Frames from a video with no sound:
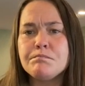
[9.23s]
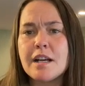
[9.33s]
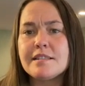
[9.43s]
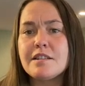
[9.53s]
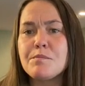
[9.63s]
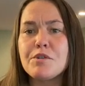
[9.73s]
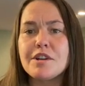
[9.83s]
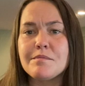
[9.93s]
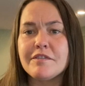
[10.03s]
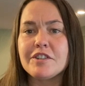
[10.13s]
bust the
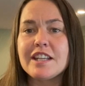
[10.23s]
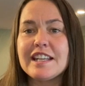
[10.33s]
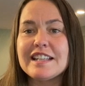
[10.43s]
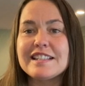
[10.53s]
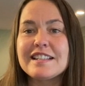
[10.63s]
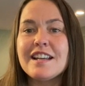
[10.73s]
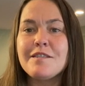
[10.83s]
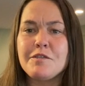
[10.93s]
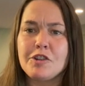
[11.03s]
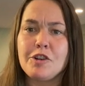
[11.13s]
boredom of your kids.
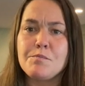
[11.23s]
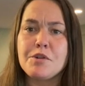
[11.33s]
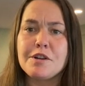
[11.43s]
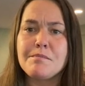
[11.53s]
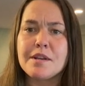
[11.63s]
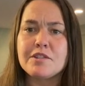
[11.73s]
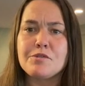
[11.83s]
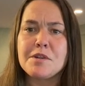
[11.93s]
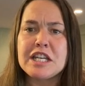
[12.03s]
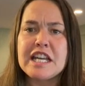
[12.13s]
They're called Boredom
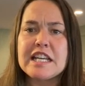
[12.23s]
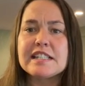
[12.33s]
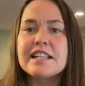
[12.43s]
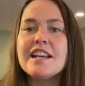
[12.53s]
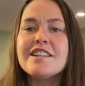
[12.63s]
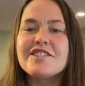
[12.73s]
Buster Mondays.